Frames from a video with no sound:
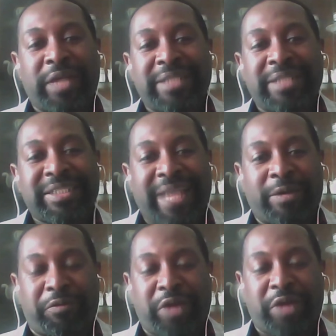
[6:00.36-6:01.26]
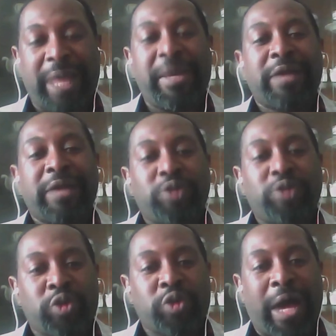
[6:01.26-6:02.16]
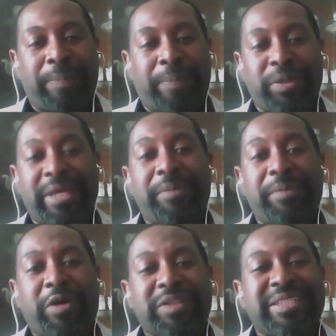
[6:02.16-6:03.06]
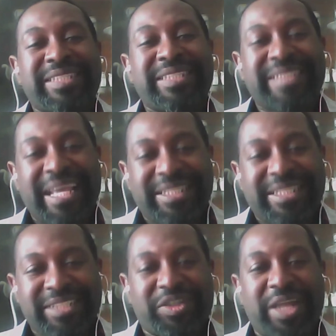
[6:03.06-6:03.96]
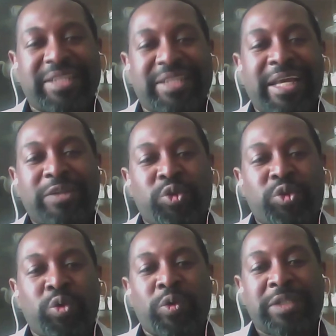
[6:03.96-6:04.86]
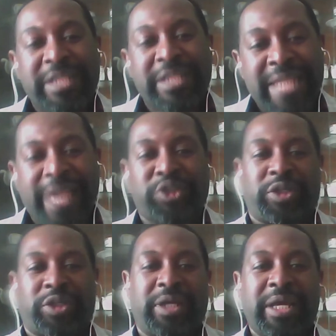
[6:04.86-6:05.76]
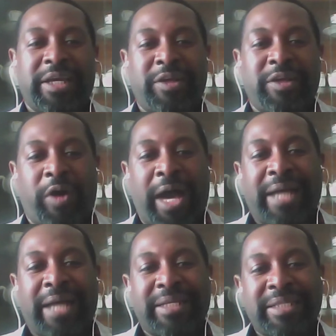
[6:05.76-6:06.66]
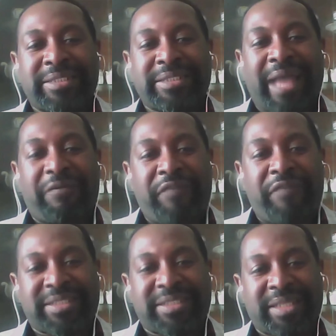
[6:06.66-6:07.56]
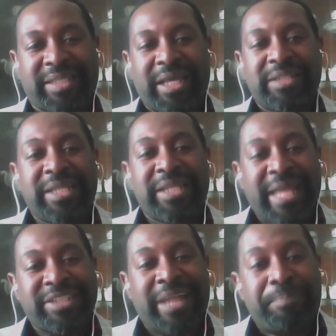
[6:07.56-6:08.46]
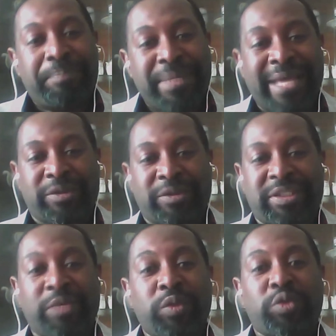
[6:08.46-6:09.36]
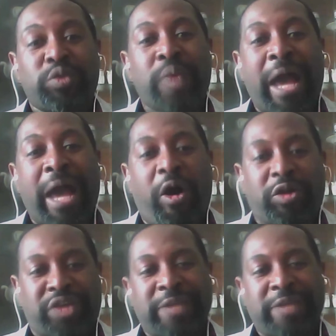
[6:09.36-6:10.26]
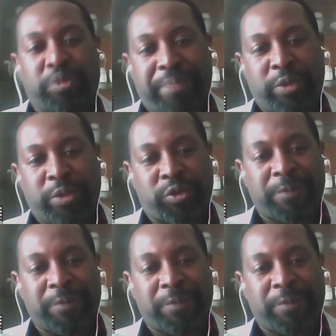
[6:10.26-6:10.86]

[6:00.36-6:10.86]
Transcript: that this kind of crime does not happen again because it is a disgrace to the nation, you know, and it affects the Nigerian PLC, which we are all trying to build.